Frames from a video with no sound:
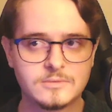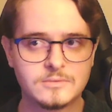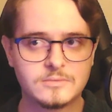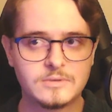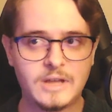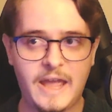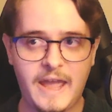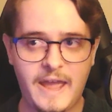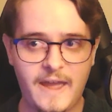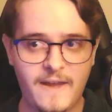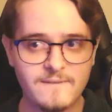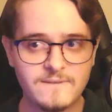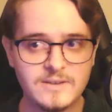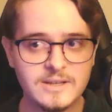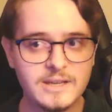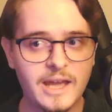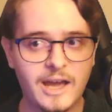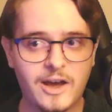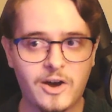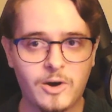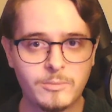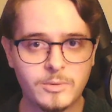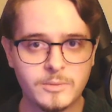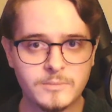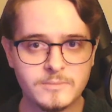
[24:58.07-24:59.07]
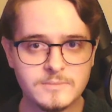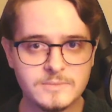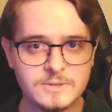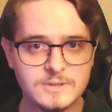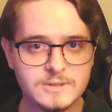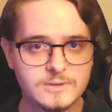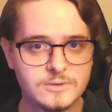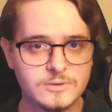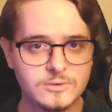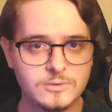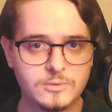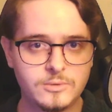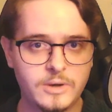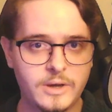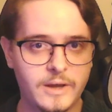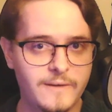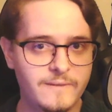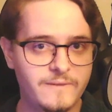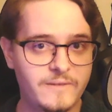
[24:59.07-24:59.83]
heavy albums to have